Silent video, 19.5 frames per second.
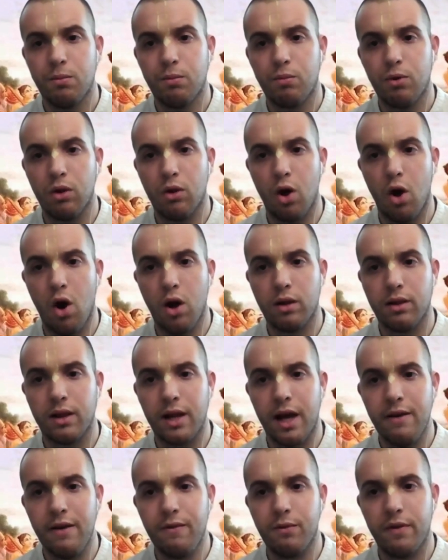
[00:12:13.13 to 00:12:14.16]
Prolonged
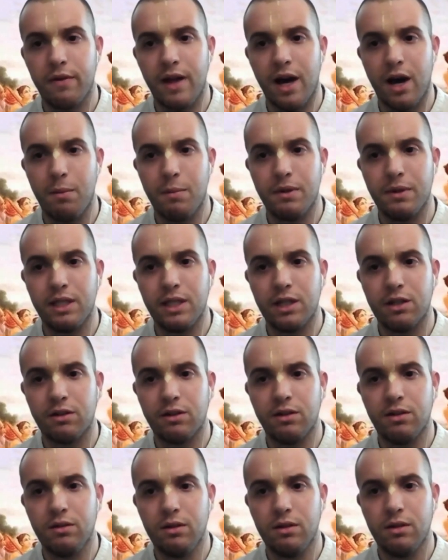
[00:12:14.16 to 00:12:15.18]
life without
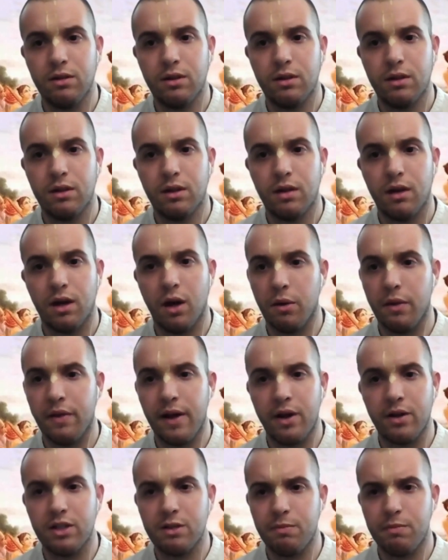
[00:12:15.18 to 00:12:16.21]
material,
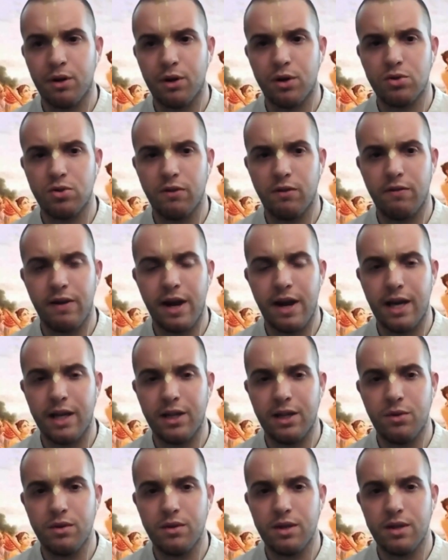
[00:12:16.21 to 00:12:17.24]
without spiritual
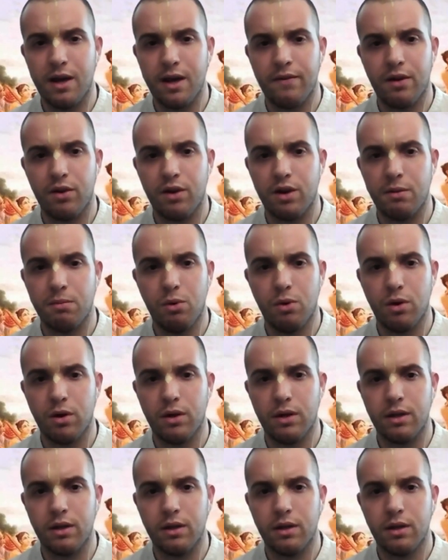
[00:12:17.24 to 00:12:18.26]
value, is not very
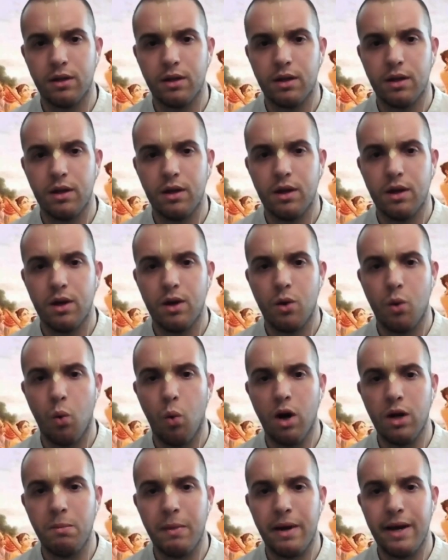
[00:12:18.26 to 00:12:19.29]
important.
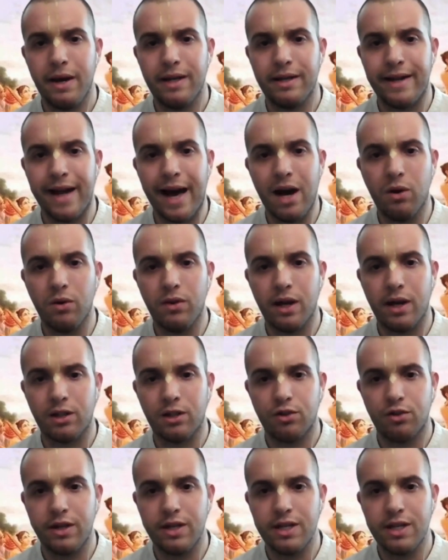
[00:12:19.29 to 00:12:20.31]
One may doubt
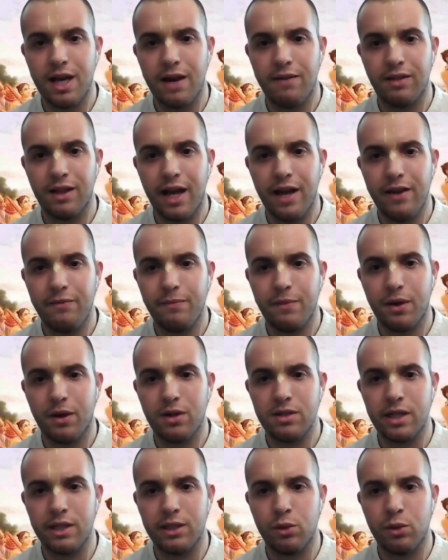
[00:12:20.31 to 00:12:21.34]
that trees have life
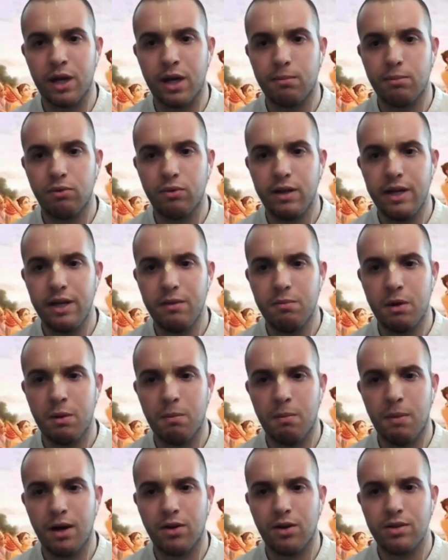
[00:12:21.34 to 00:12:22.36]
because they do not breathe, but
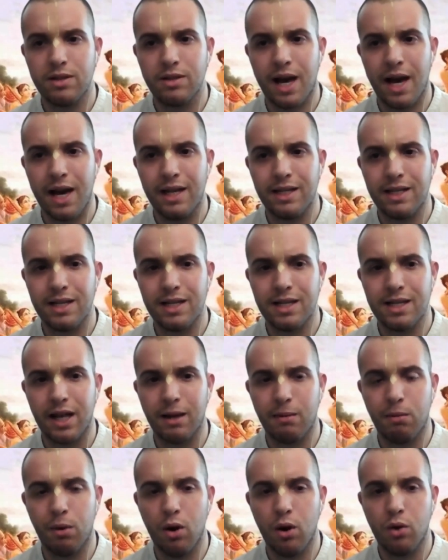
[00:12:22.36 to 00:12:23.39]
modern scientists
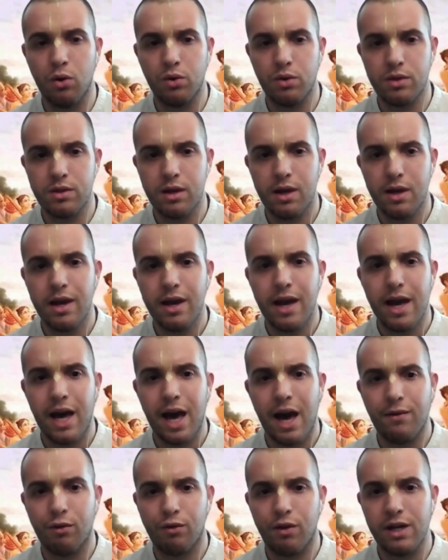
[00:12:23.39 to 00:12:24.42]
like Bose
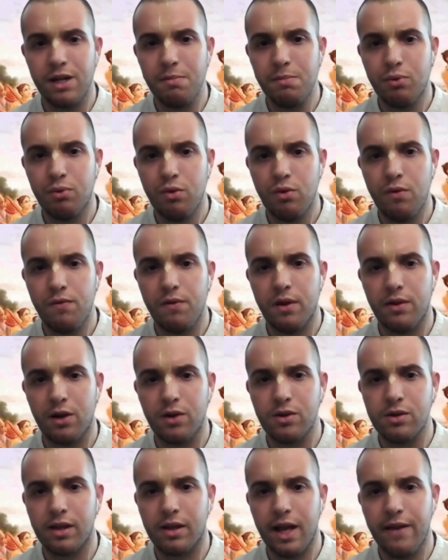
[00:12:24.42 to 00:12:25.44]
have already proved that
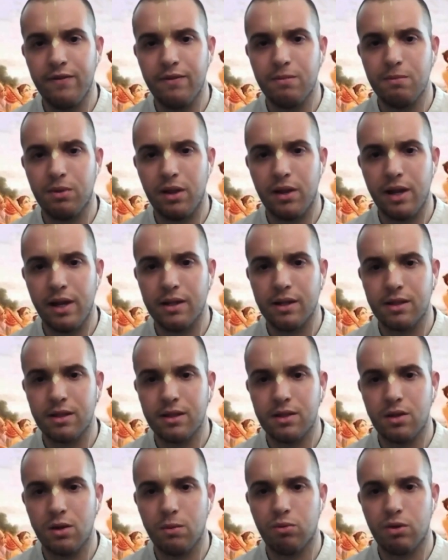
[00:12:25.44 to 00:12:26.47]
there is life in plants,
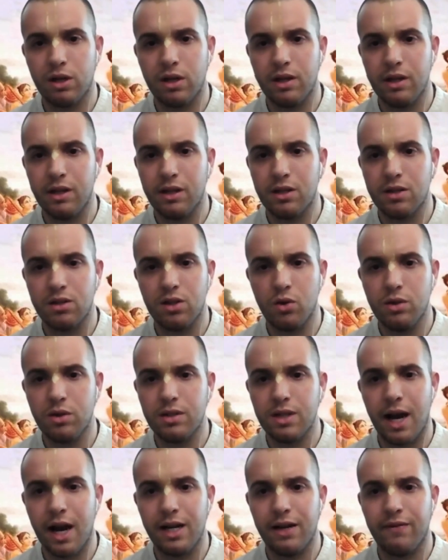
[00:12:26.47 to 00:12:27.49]
so breathing is no
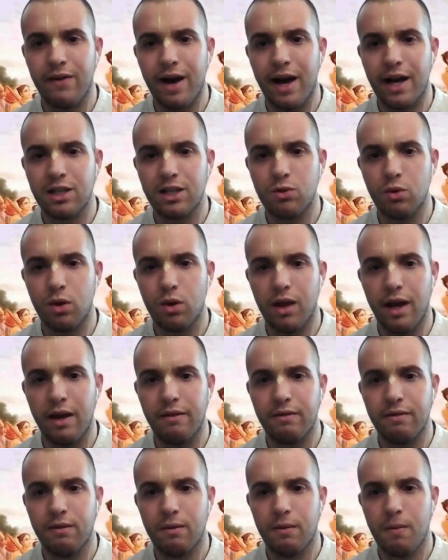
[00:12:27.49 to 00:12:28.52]
sign of actual
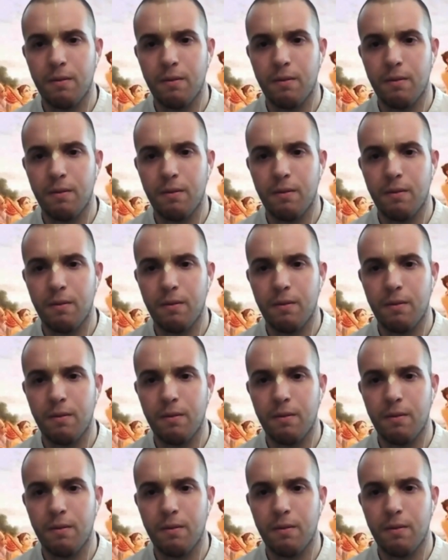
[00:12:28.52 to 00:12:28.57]
life.